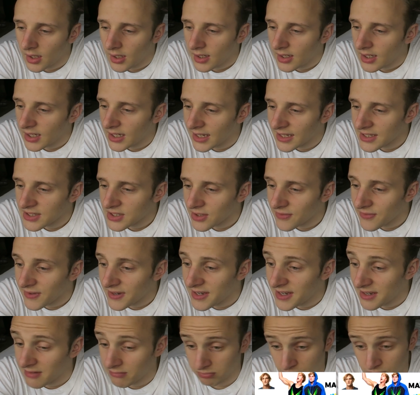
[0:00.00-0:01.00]
He has over
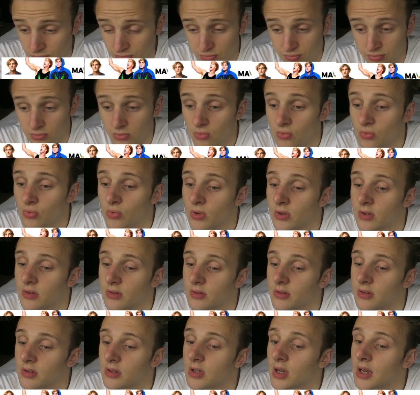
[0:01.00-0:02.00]

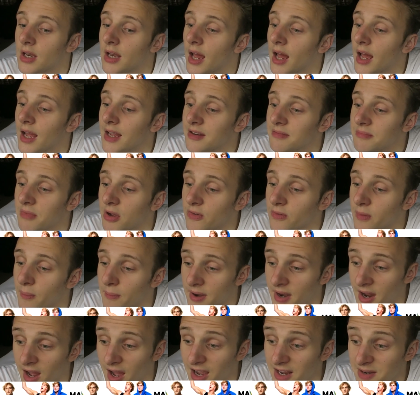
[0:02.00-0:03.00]
9
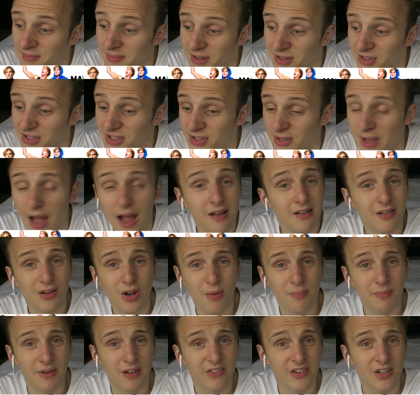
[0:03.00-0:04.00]
million. I
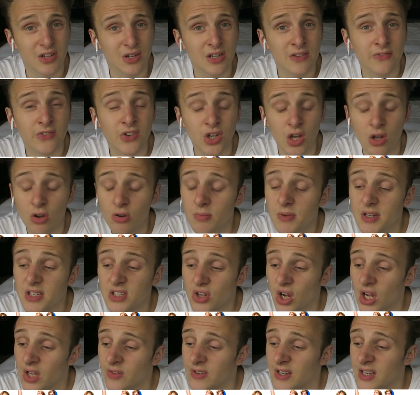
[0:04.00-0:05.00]
can't believe I didn't even know him.
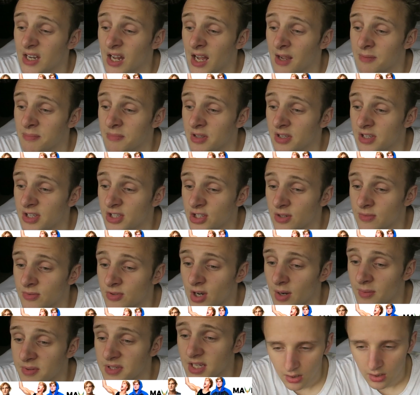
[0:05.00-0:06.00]
He's got over 9 million
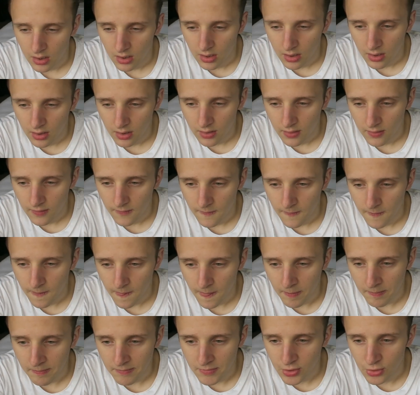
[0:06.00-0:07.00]
subscribers.
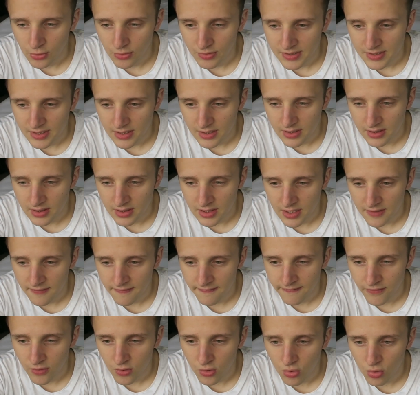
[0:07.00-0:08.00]
Muse, The
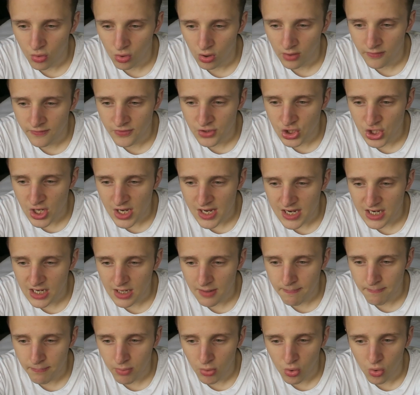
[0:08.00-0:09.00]
Fall of
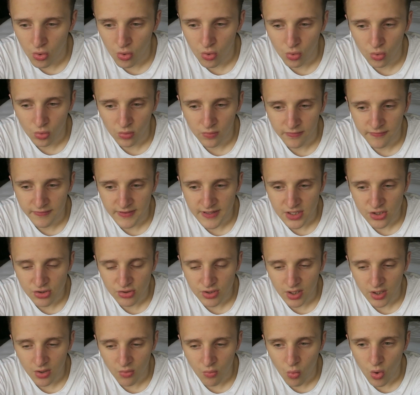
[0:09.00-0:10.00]
Jake Paul
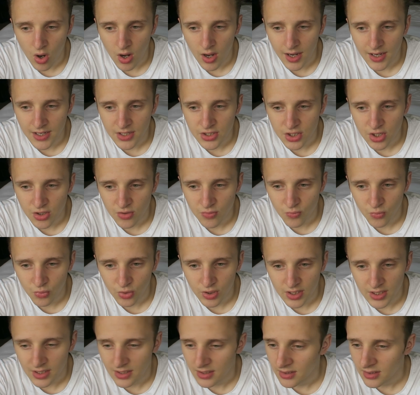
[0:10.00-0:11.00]
featuring Why Don't
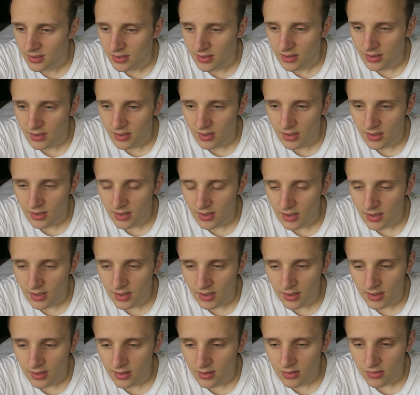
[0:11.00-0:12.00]
We?
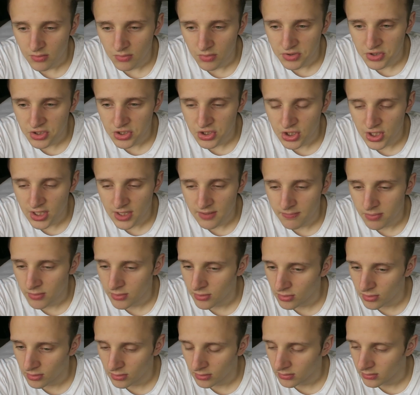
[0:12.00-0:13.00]
What's Jake
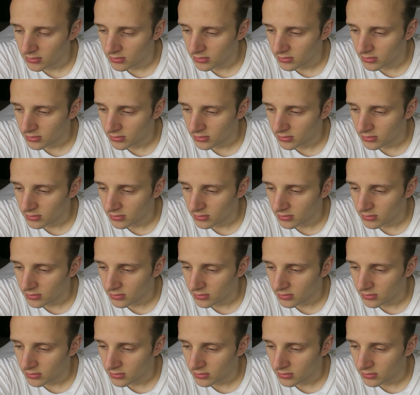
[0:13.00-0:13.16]
Paul?